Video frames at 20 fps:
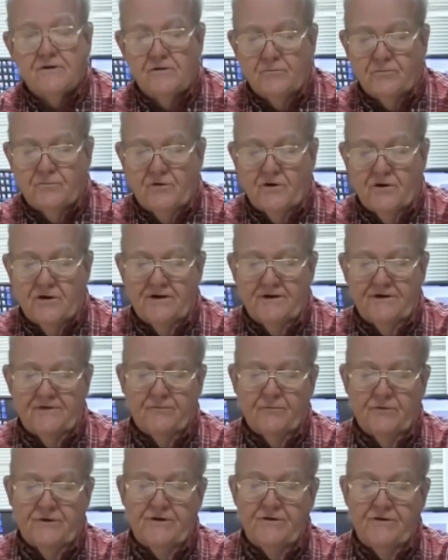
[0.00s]
Now the
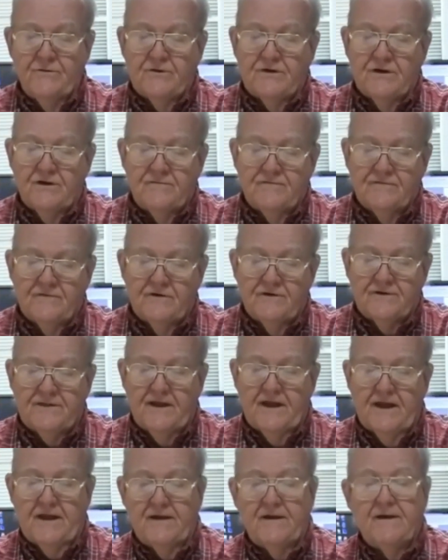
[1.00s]
critical part is when
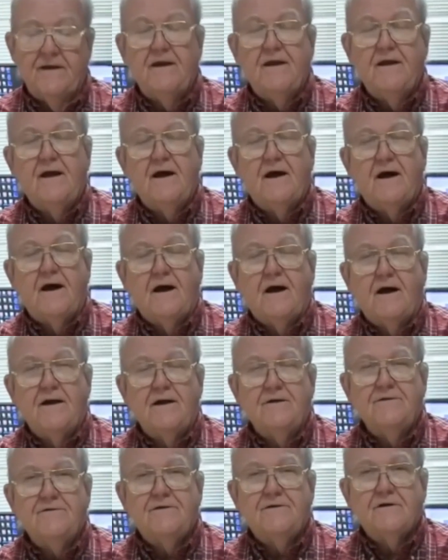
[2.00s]
you convert
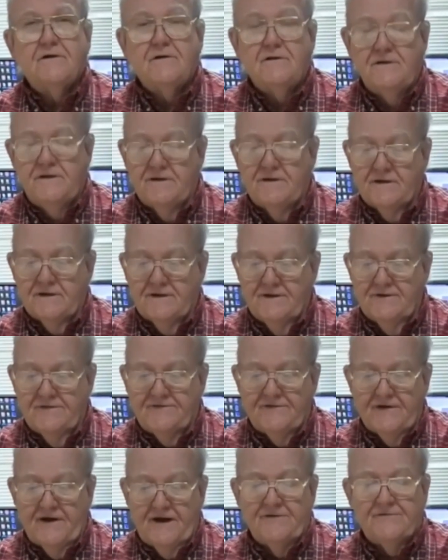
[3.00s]
that
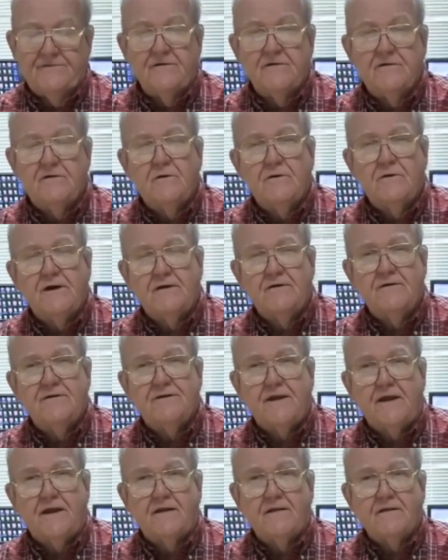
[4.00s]
into clear,
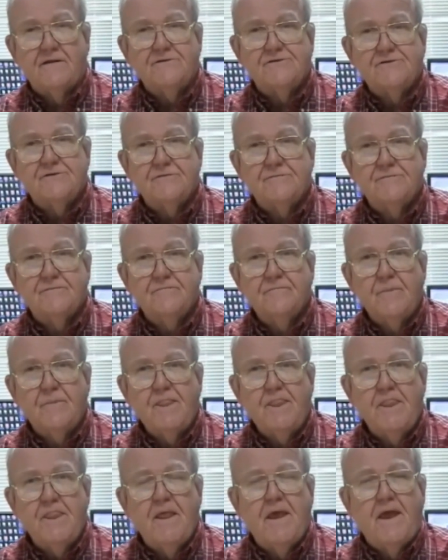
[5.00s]
concise, and coherent
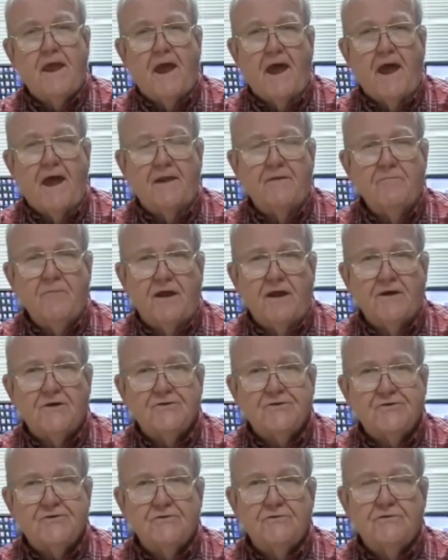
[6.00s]
English,
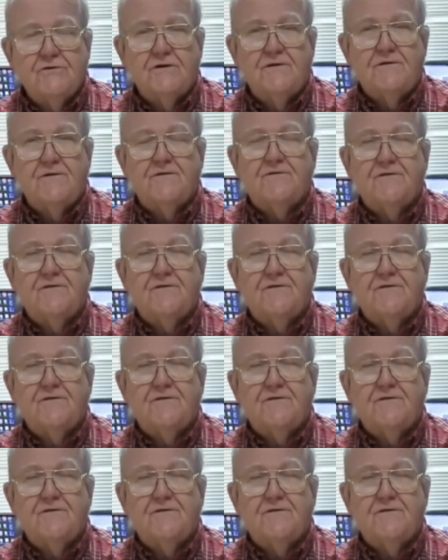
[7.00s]
and make